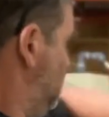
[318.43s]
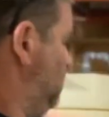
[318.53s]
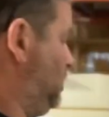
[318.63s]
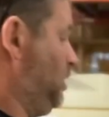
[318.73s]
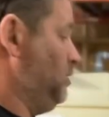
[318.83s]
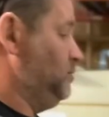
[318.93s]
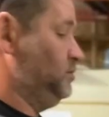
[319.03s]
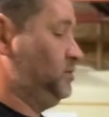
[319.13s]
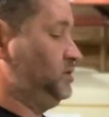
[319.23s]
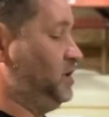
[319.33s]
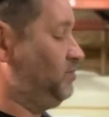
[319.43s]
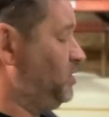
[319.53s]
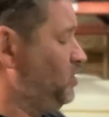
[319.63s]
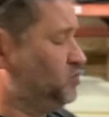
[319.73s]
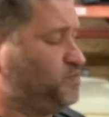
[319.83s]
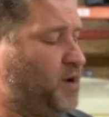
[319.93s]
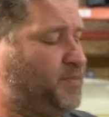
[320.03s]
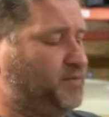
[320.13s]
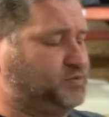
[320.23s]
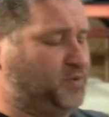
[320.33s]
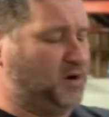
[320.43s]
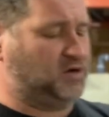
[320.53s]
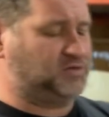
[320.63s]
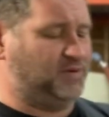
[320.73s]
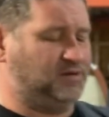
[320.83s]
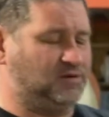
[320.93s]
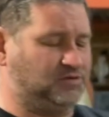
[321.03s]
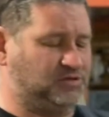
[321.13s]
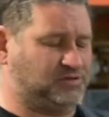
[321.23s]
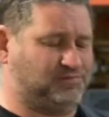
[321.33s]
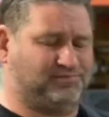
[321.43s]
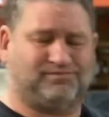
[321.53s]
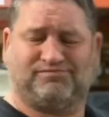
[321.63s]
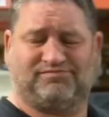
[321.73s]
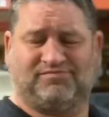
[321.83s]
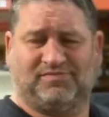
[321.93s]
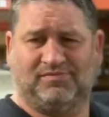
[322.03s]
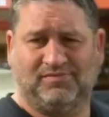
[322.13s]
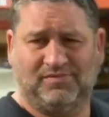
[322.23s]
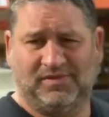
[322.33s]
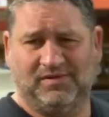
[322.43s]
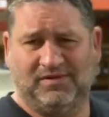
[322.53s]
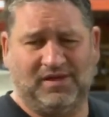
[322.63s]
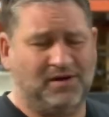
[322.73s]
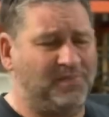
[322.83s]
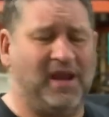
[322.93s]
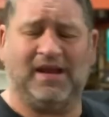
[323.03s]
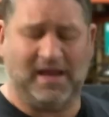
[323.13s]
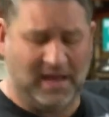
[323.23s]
you know, get rid of those pump-up sprayers. I mean, they're a pain in the